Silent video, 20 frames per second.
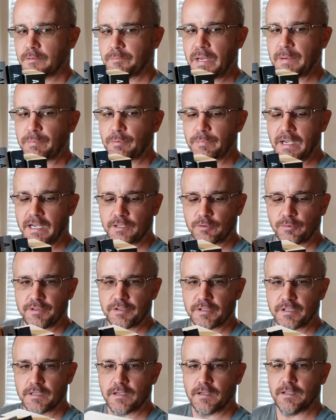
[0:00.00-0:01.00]
paperback,
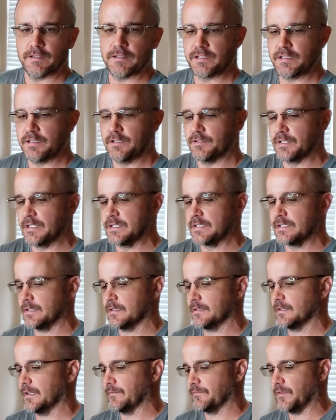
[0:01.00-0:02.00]
rather uh, series
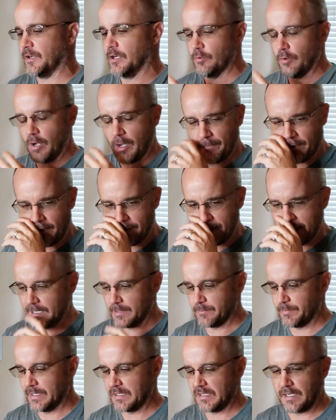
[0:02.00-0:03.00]
that follow up on
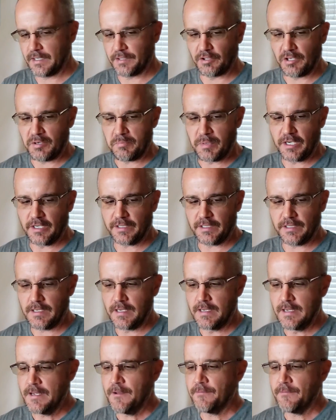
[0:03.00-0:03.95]
that by Angry American.